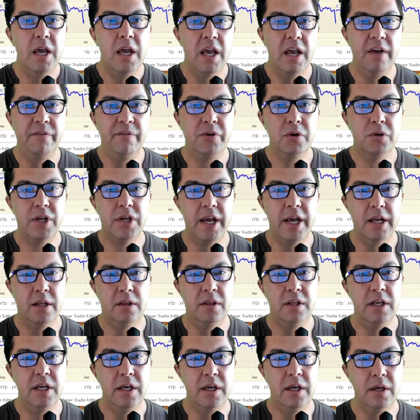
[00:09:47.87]
If you take
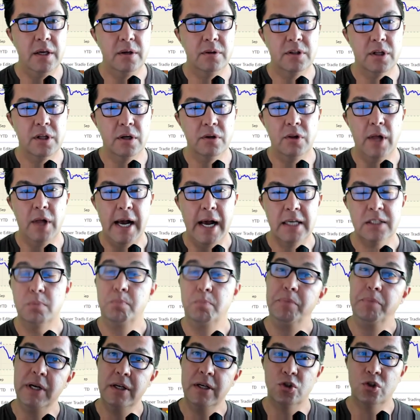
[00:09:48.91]
the
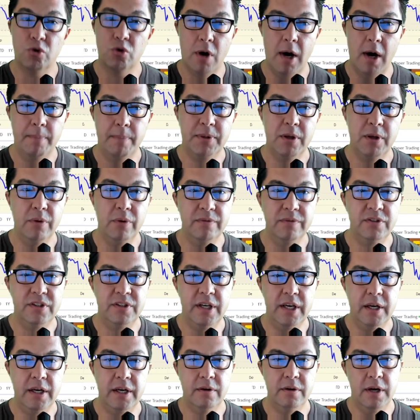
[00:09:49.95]
last big drop that we've
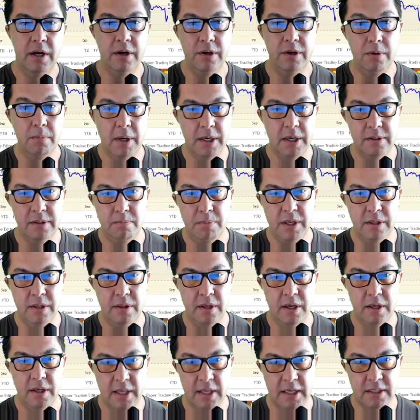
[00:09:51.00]
seen, now you might be
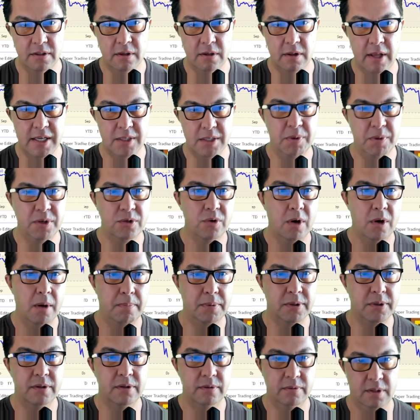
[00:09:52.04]
thinking that's the last big drop,
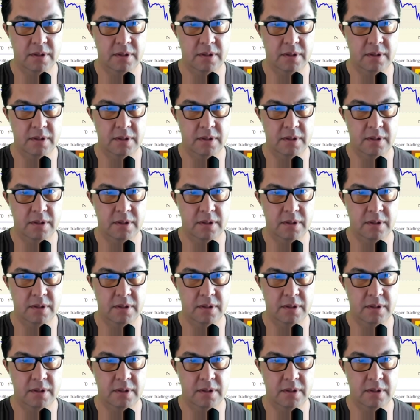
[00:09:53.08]
but